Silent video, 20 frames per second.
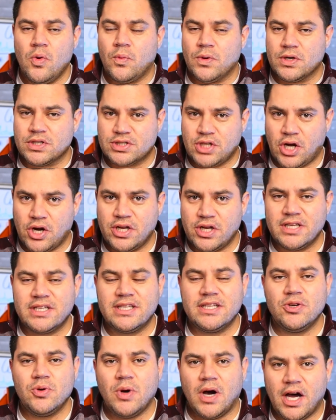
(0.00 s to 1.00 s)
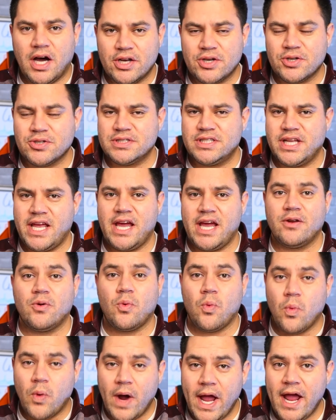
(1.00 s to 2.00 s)
We're starting to
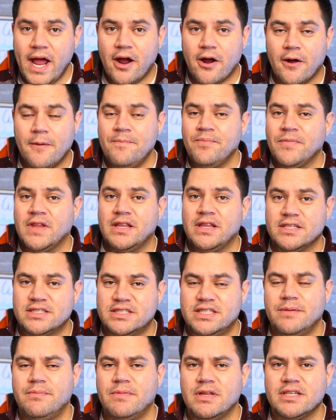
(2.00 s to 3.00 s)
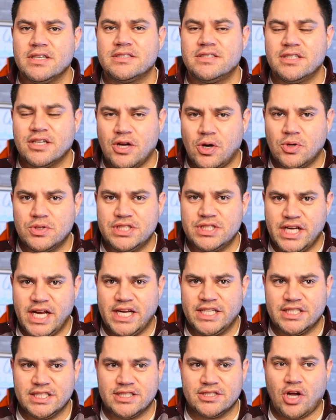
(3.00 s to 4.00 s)
understand where the stimulus
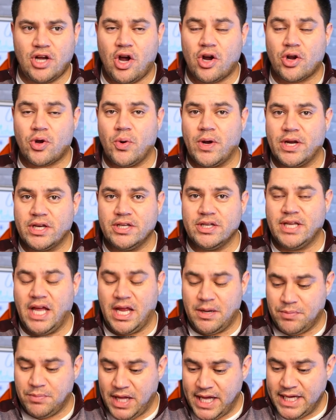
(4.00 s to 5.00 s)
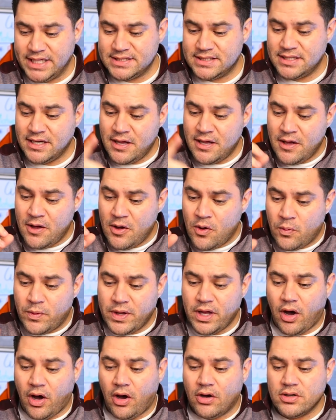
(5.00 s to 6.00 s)
negotiations are going to take place.
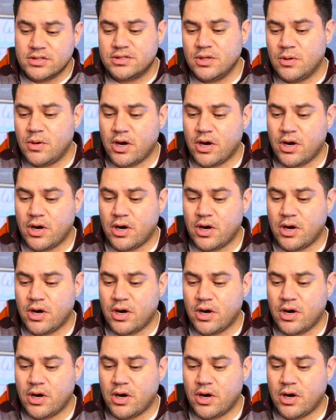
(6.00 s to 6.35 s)
We also